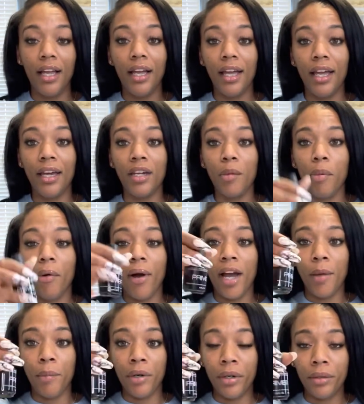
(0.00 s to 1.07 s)
and a
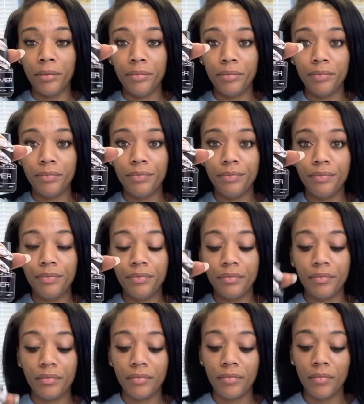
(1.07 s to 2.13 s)
primer.
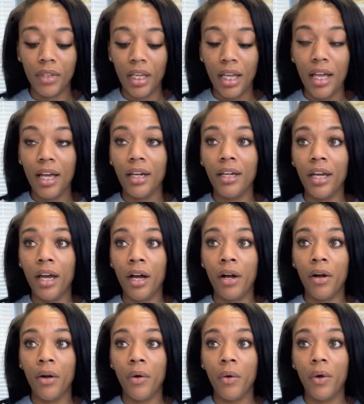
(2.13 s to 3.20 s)

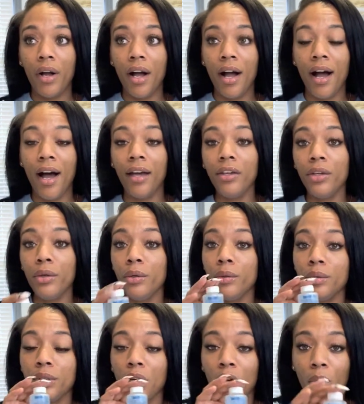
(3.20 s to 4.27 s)
Now, I
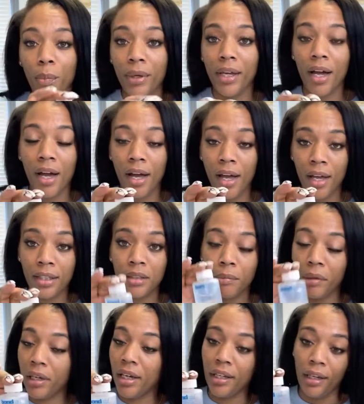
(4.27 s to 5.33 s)
use OPI's
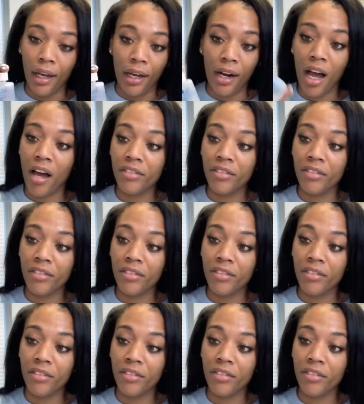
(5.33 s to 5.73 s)
Bond-Aid.